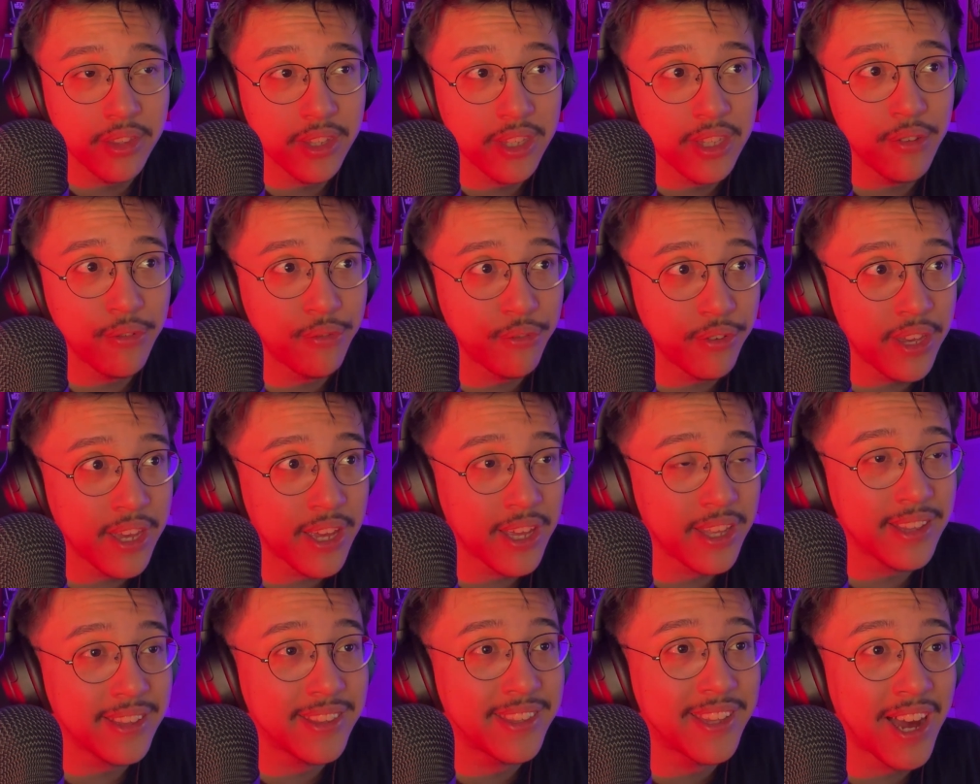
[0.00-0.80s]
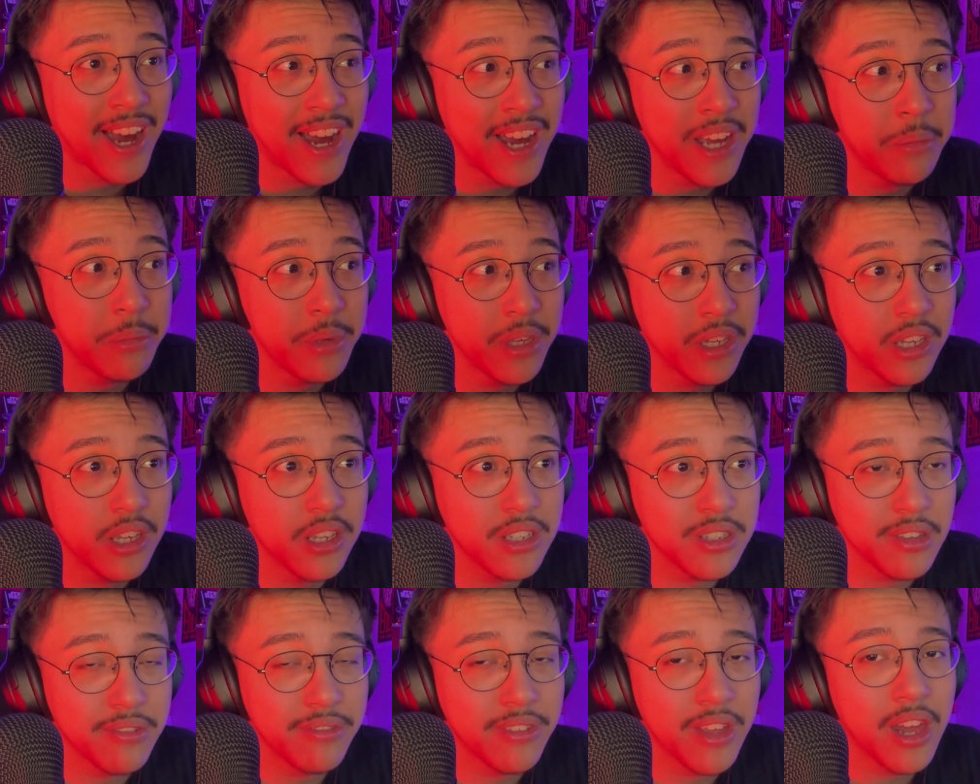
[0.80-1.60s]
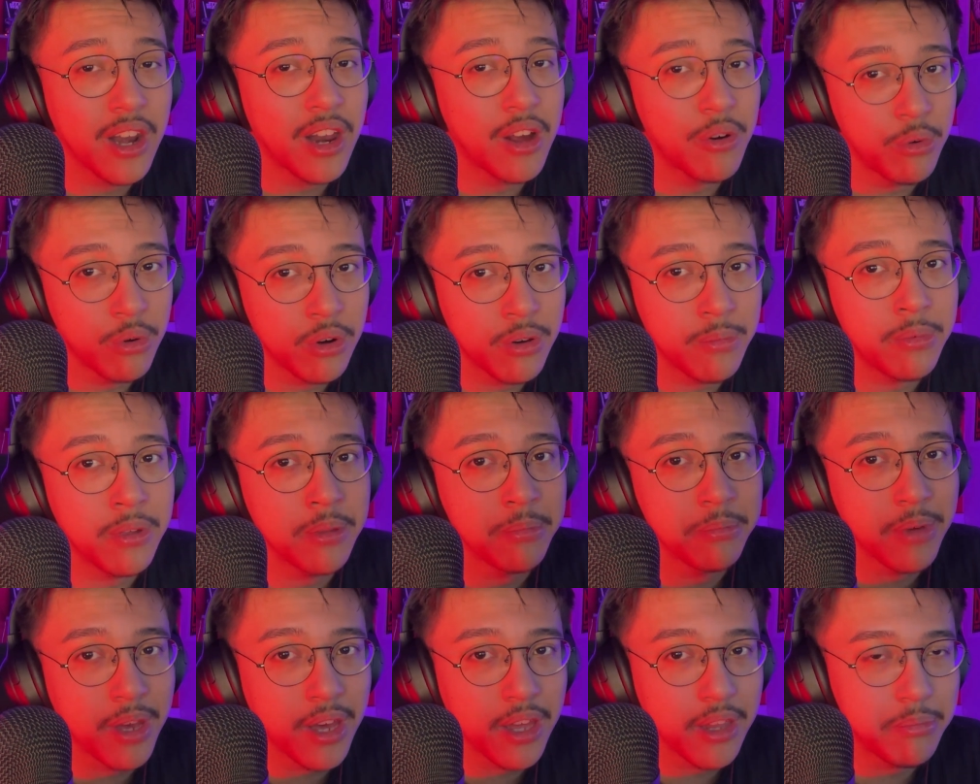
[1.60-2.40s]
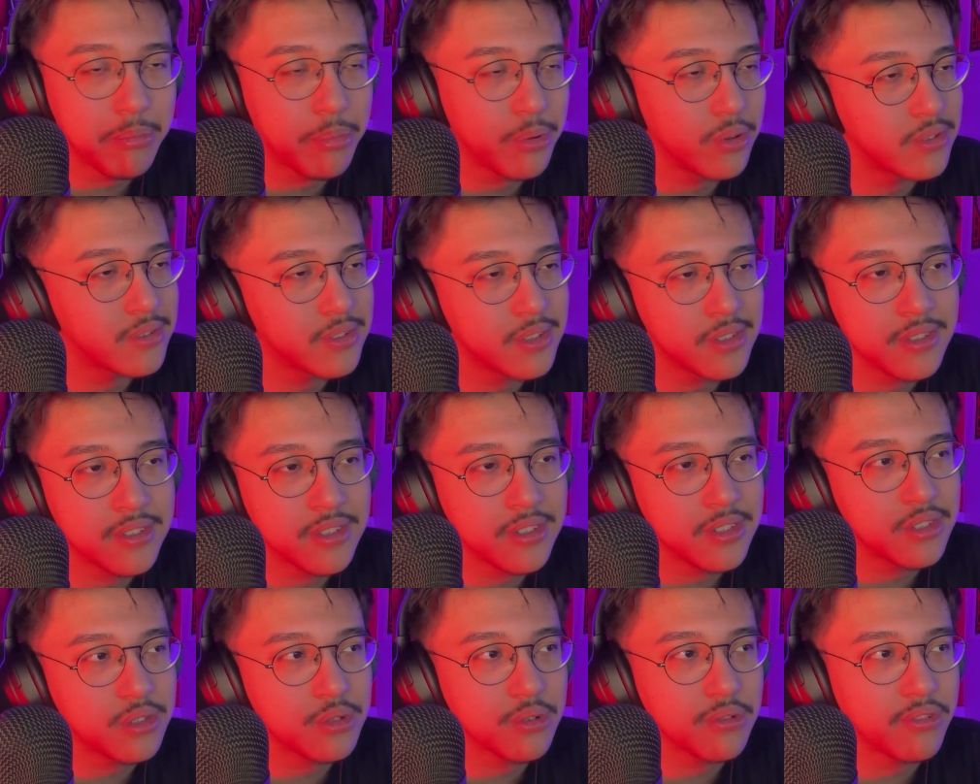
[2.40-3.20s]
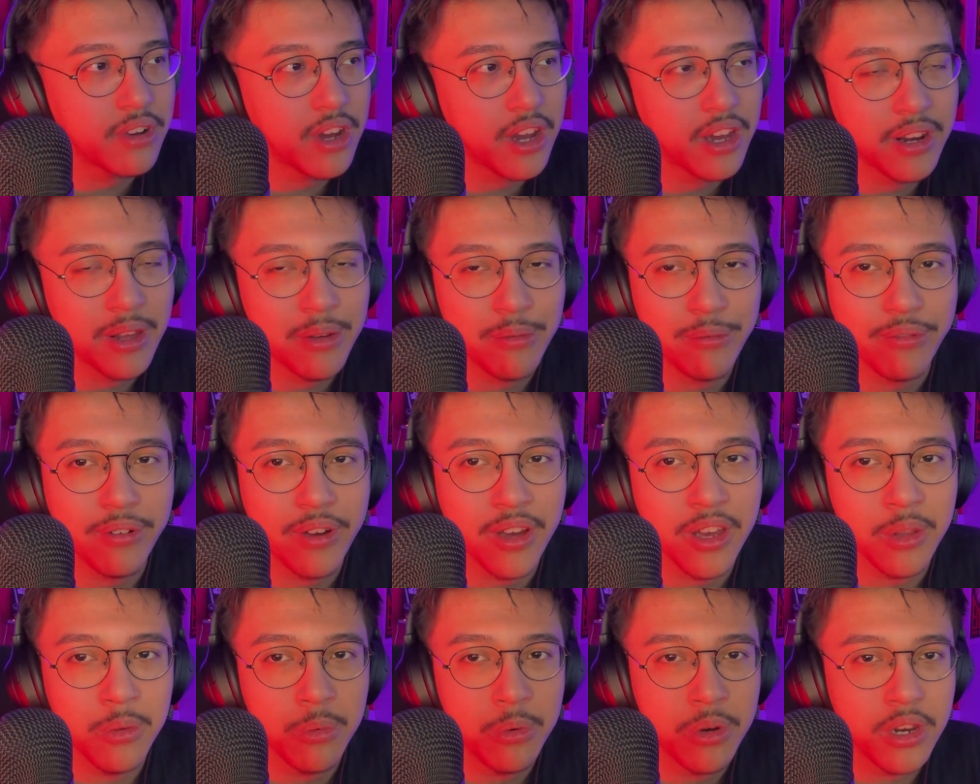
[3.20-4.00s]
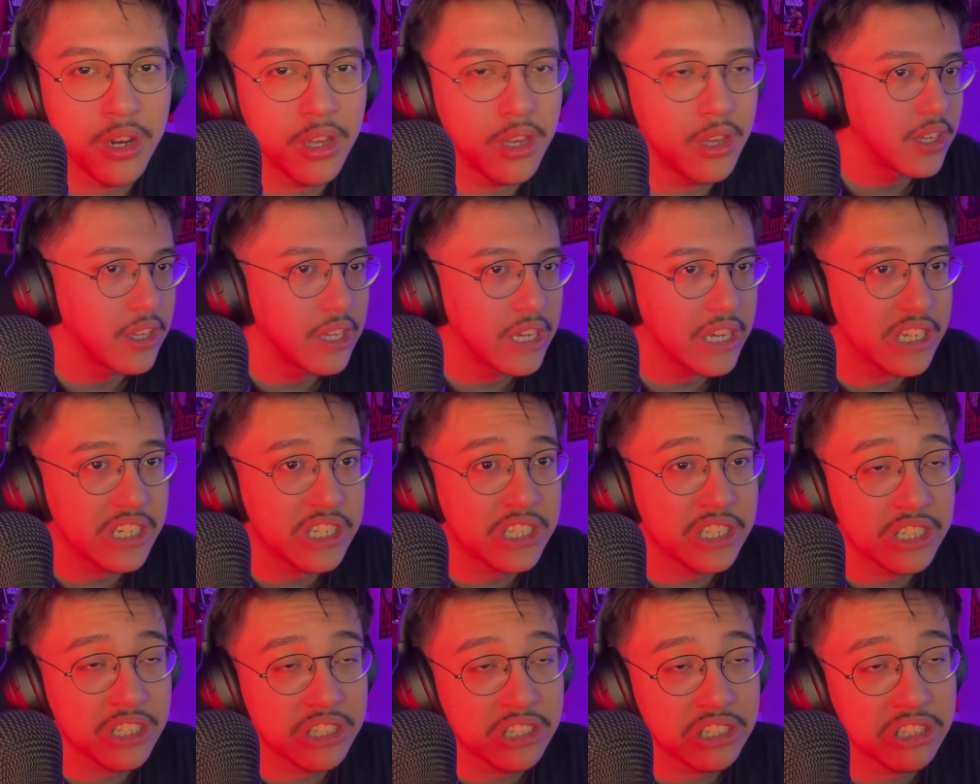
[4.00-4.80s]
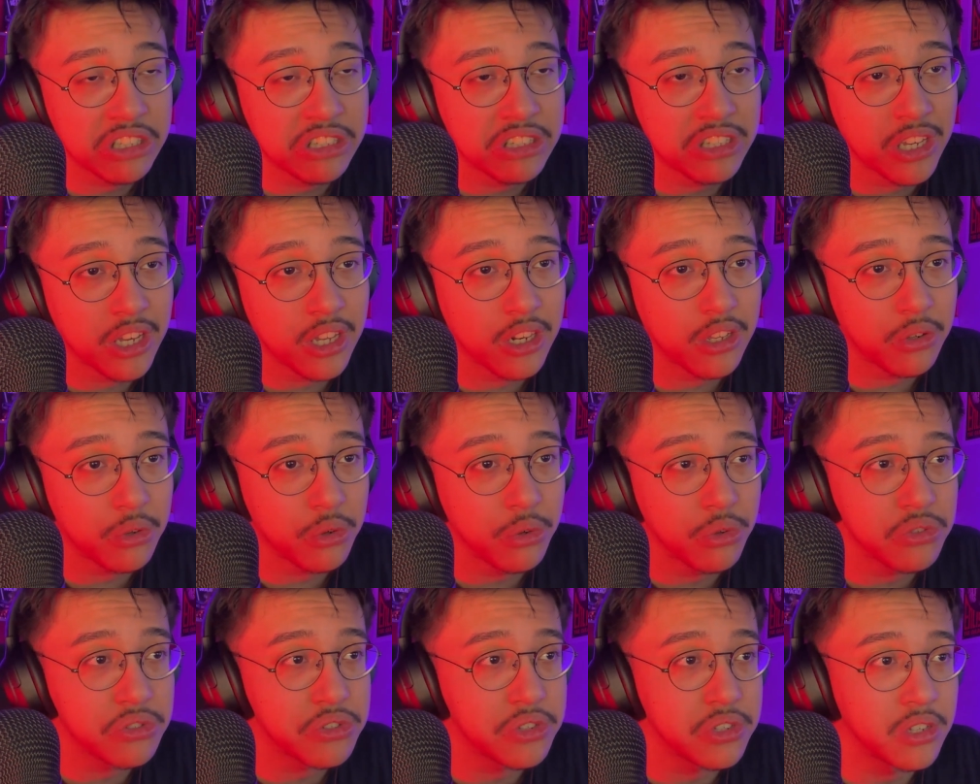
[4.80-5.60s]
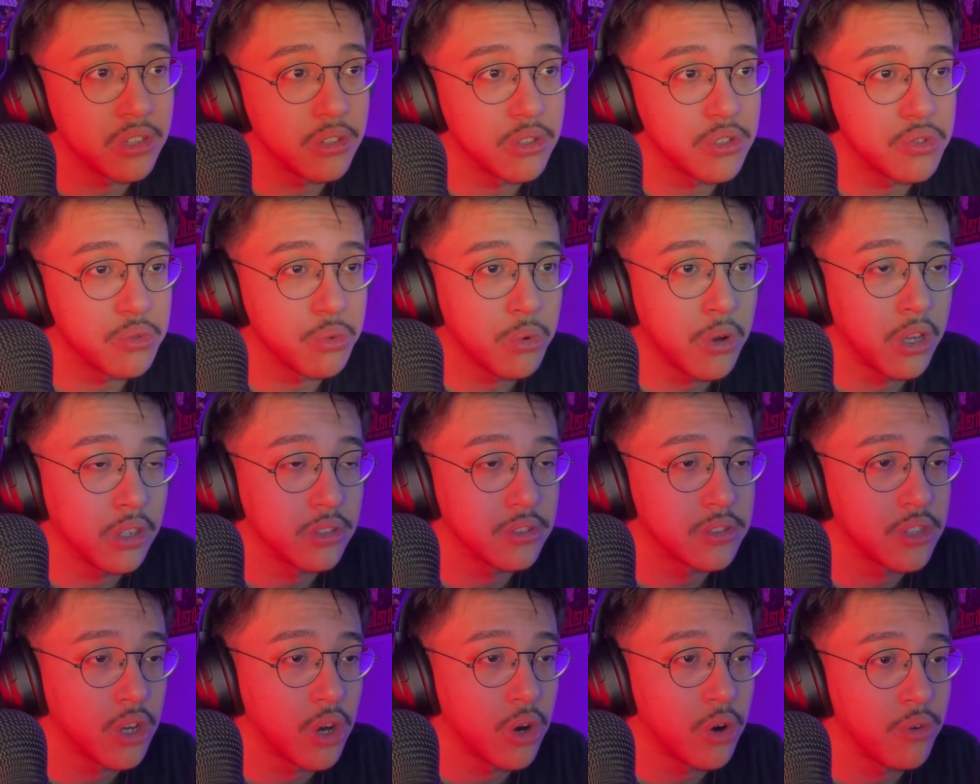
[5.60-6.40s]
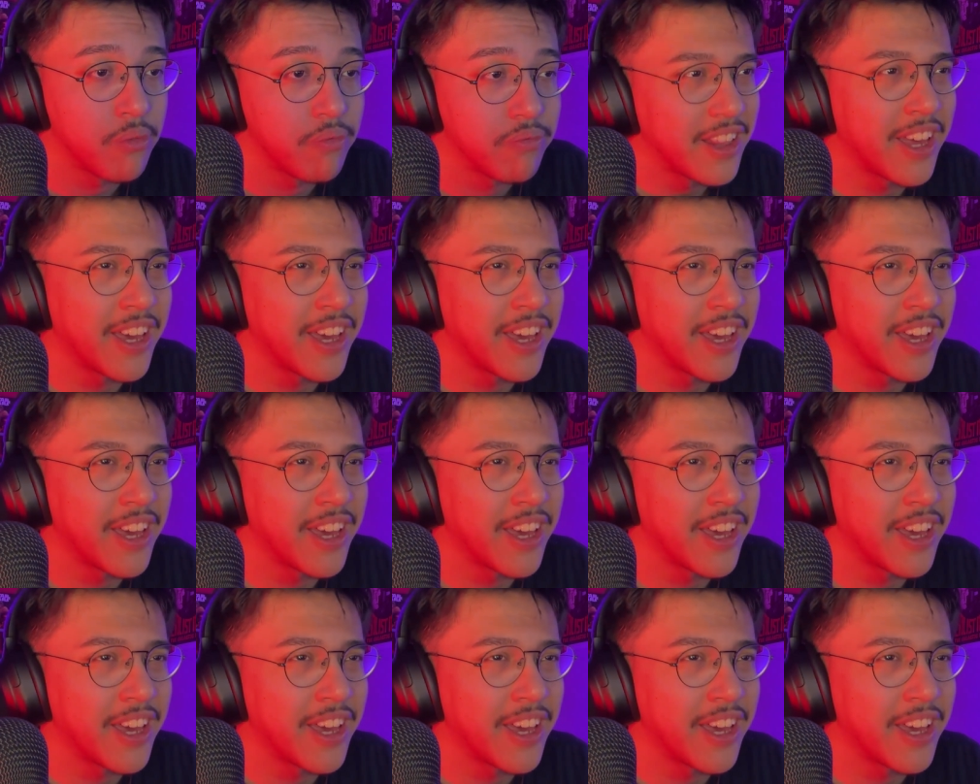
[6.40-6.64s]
If he had died because of that, I would have been mad. But since he survived, I'm fine with it. And she did get a cool scene as well, so...